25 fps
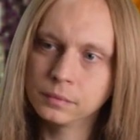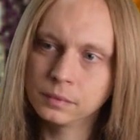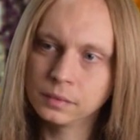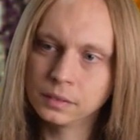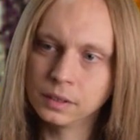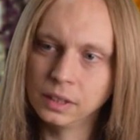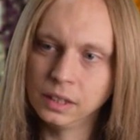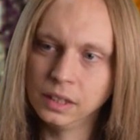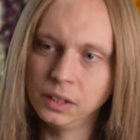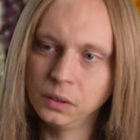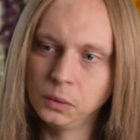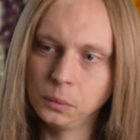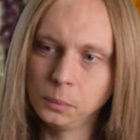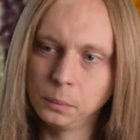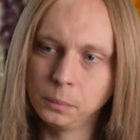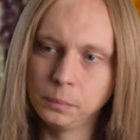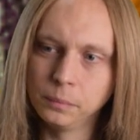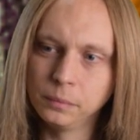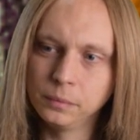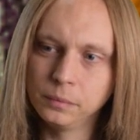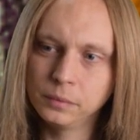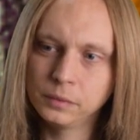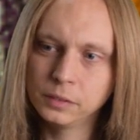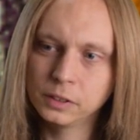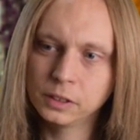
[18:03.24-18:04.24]
The little
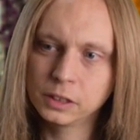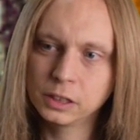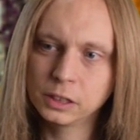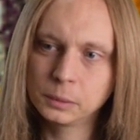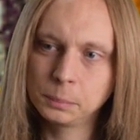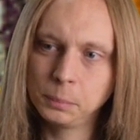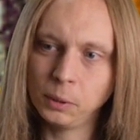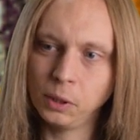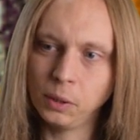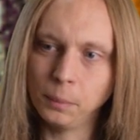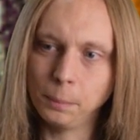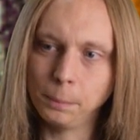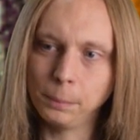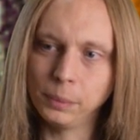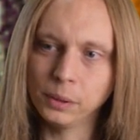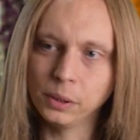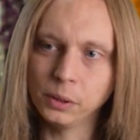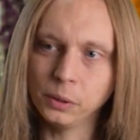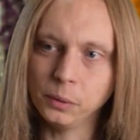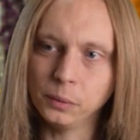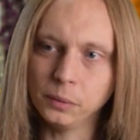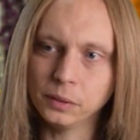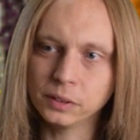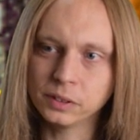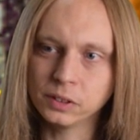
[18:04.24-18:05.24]
spot of blue
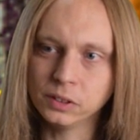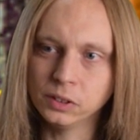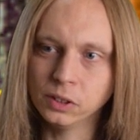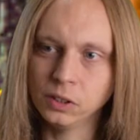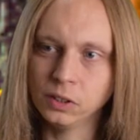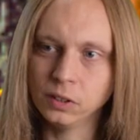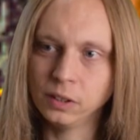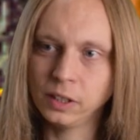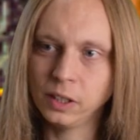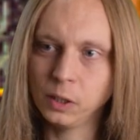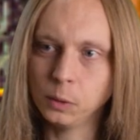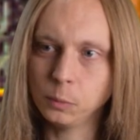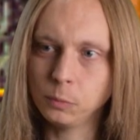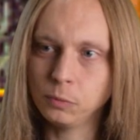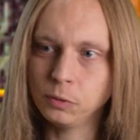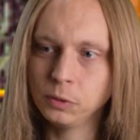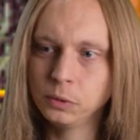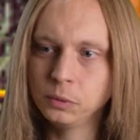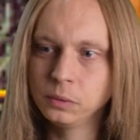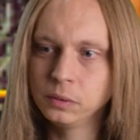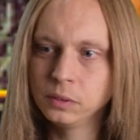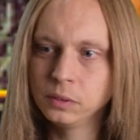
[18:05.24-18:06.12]
is not helpful.